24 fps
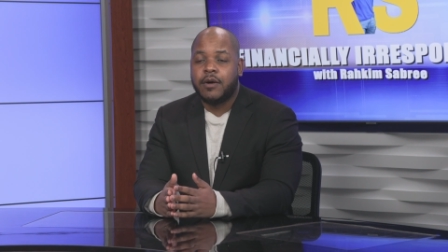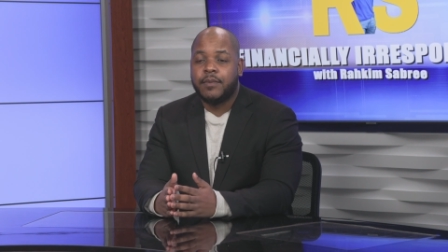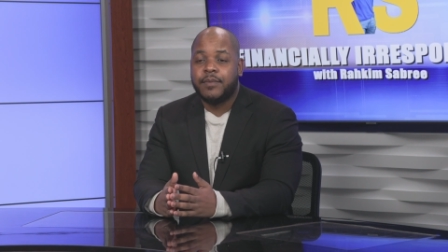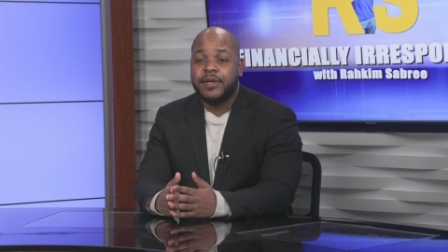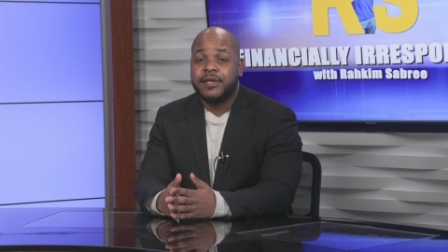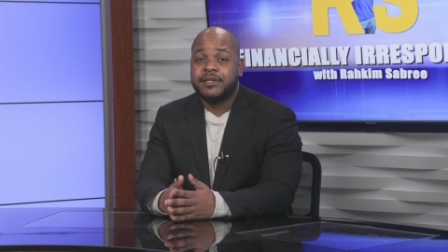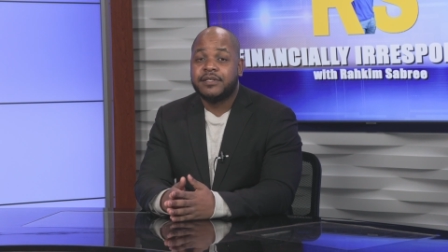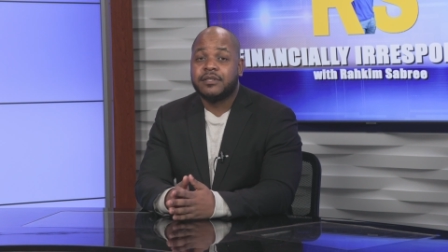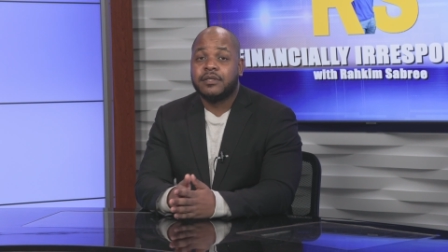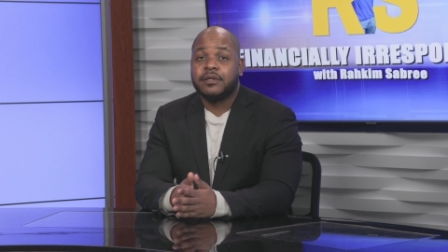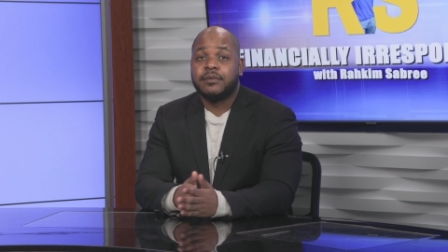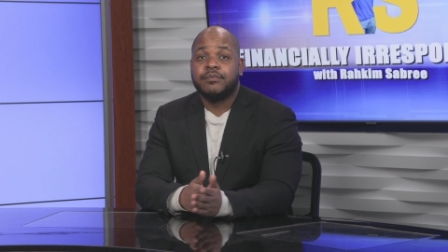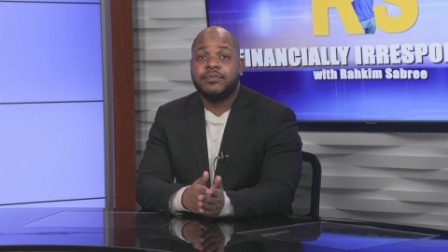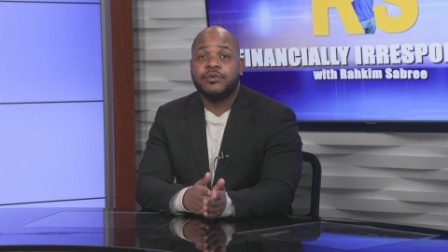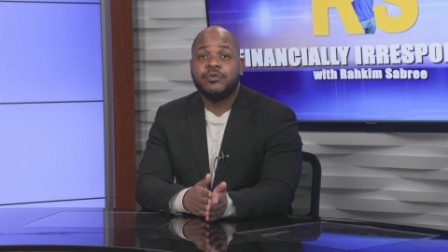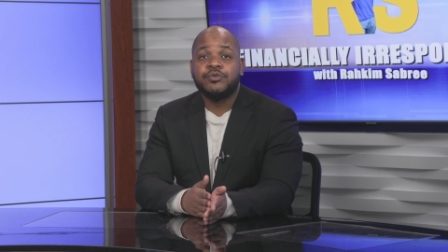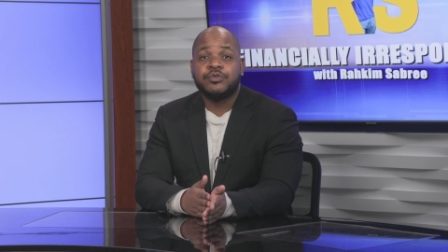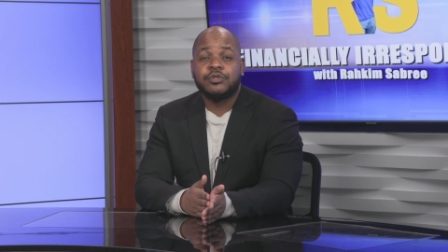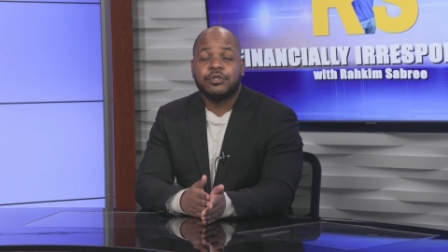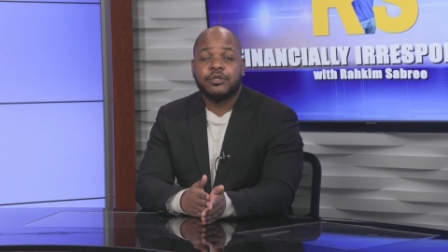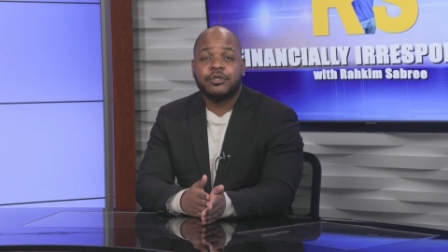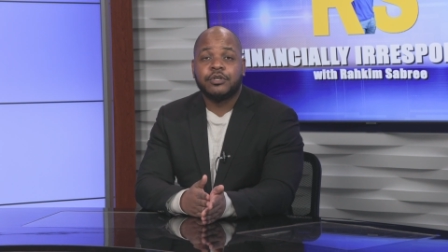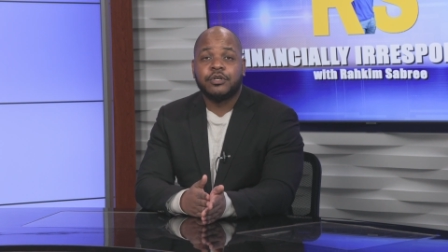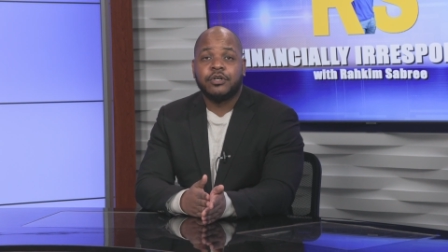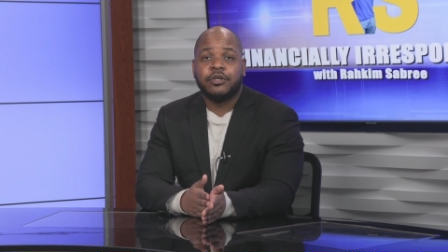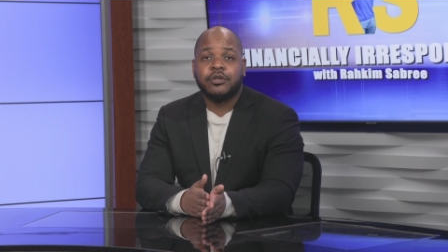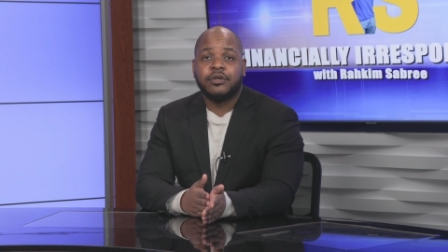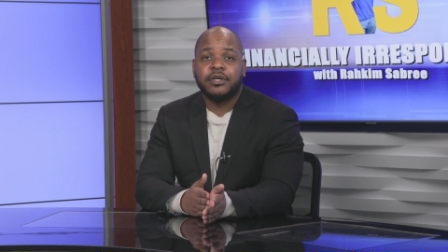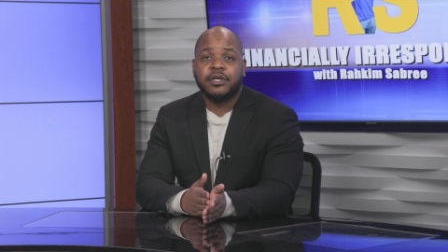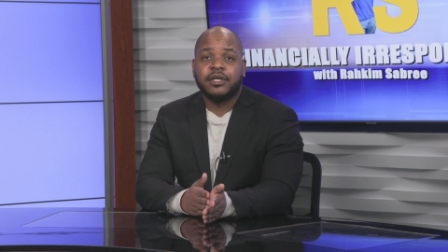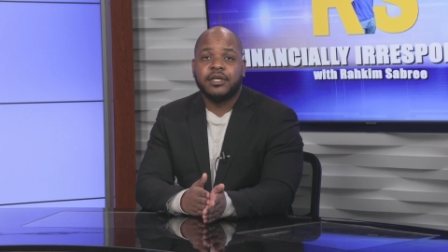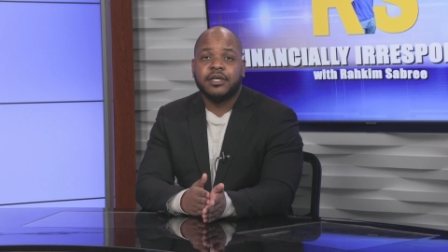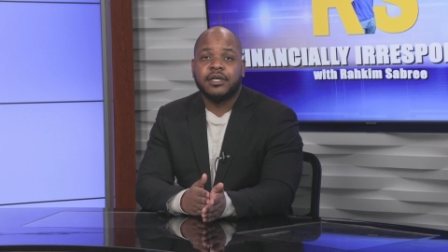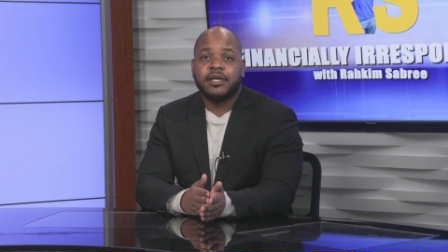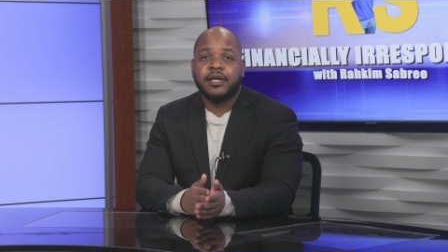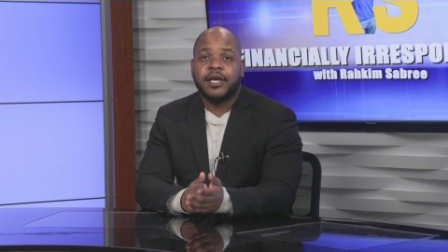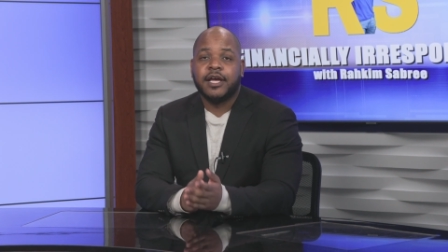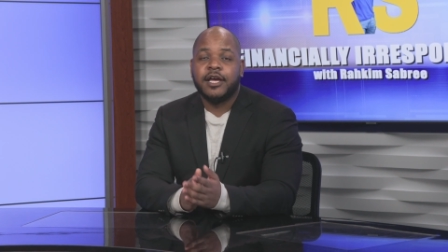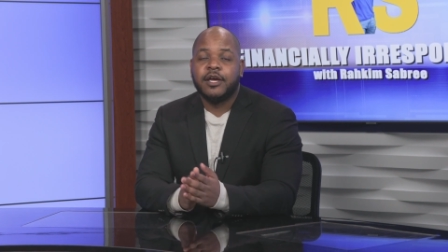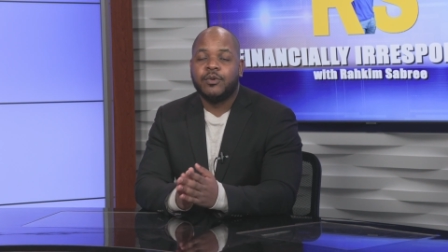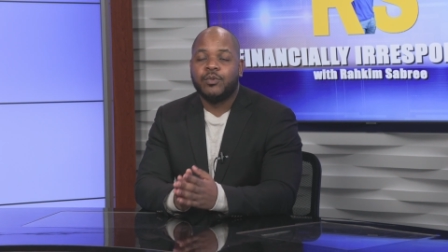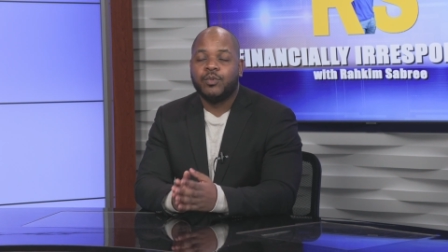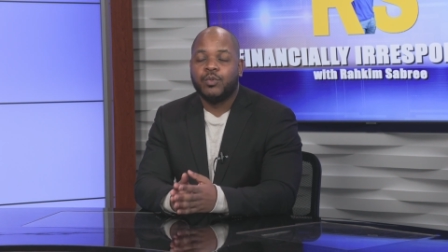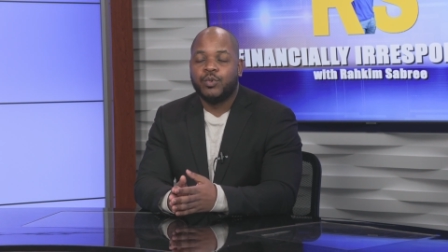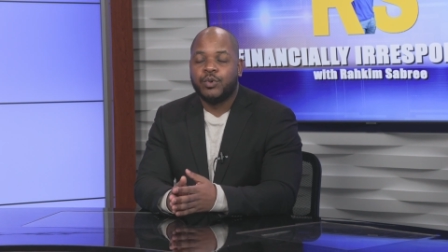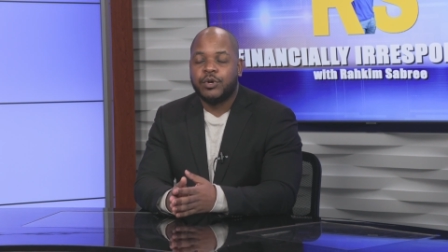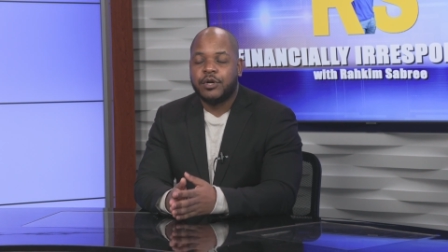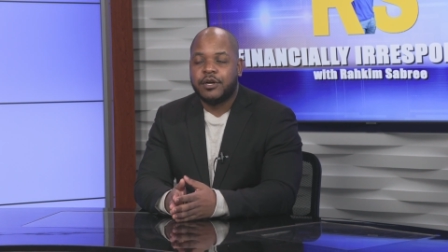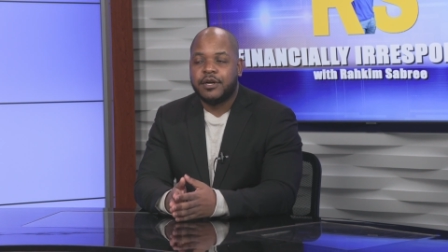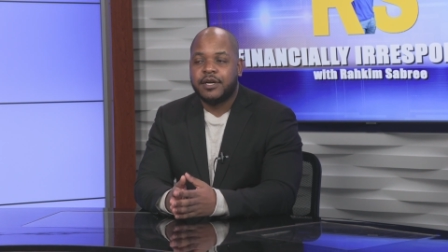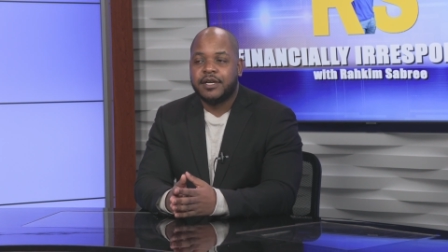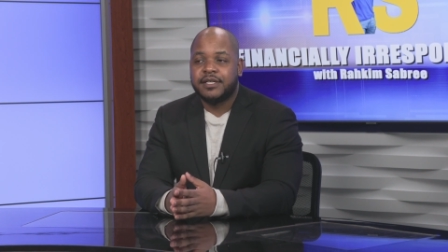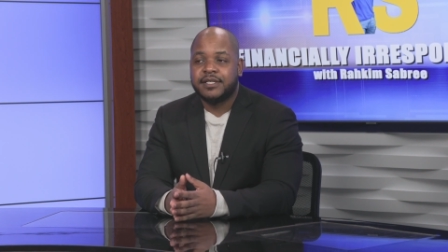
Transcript: is abuse occurring and where